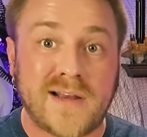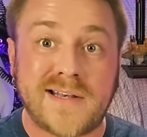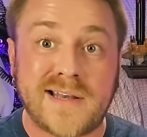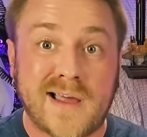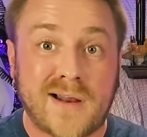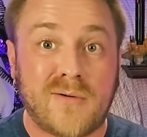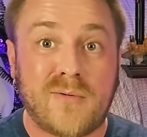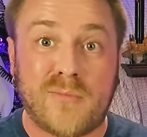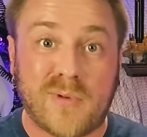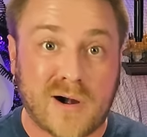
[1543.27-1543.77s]
it
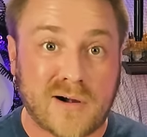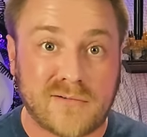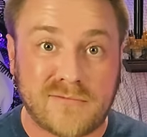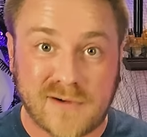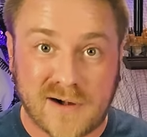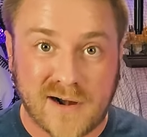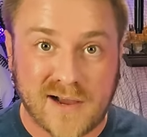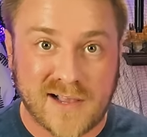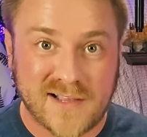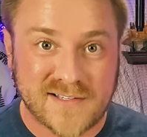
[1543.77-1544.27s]
don't work
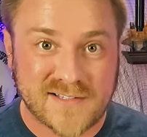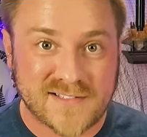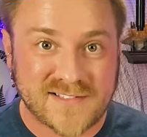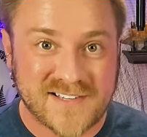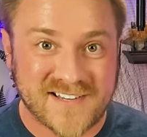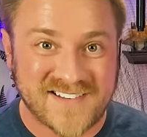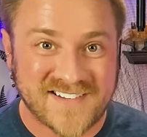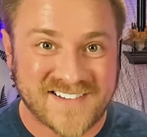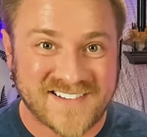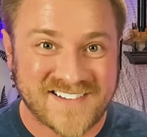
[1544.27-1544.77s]
for
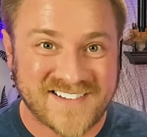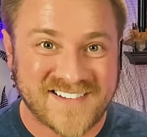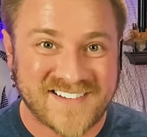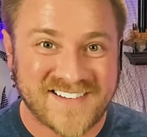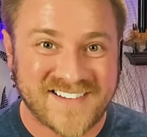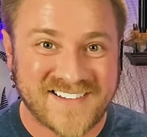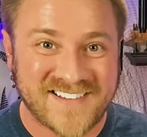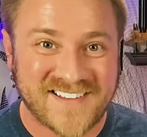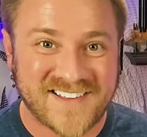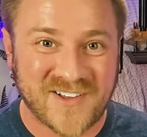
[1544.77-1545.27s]
us.
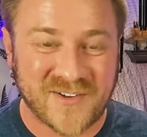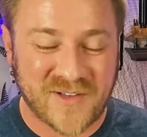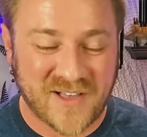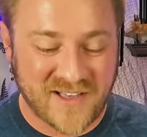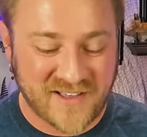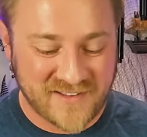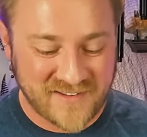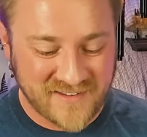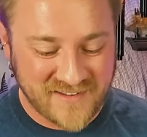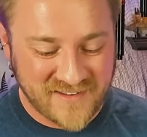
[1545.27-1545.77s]

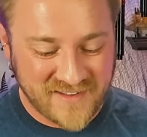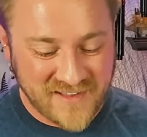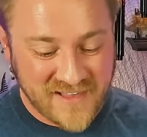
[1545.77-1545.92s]
Okay.